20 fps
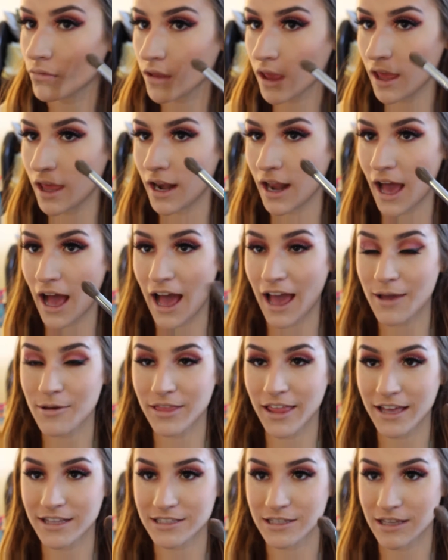And I
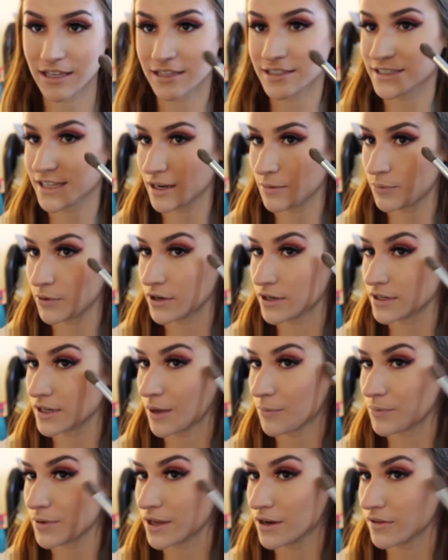like to, instead of putting it
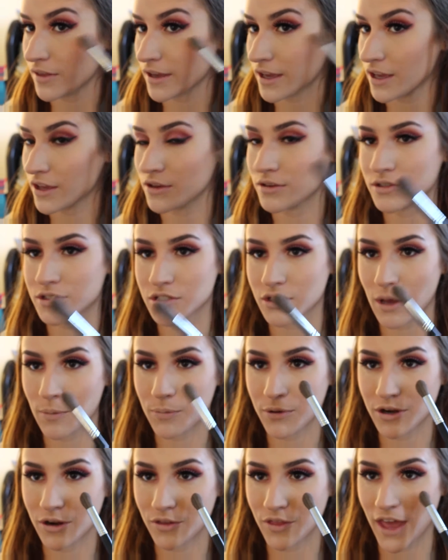up here like I used to, I
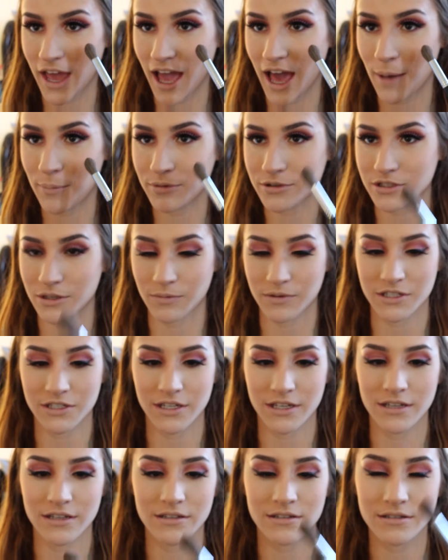put it on the apples of my
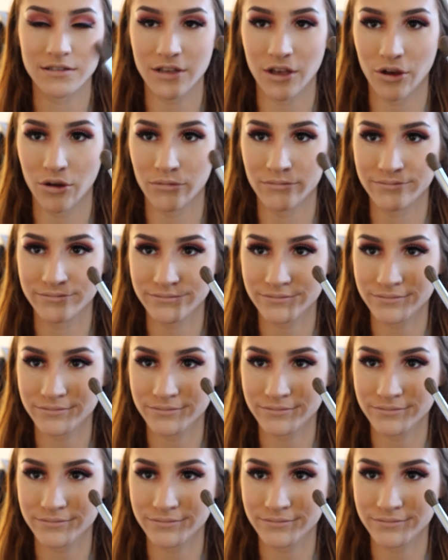cheeks, so.